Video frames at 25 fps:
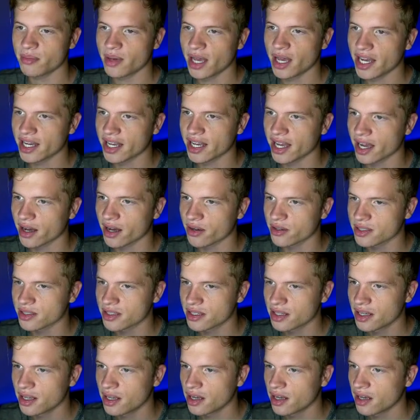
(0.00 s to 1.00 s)
back
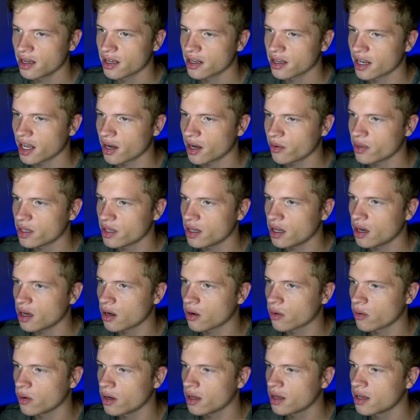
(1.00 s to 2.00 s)
house. Now we
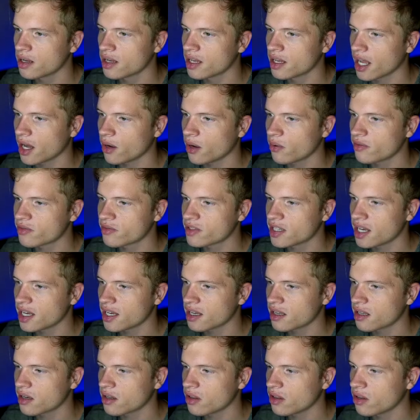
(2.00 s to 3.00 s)
know. Now we've
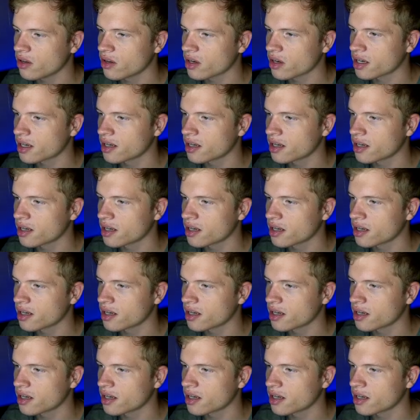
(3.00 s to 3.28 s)
taken a look,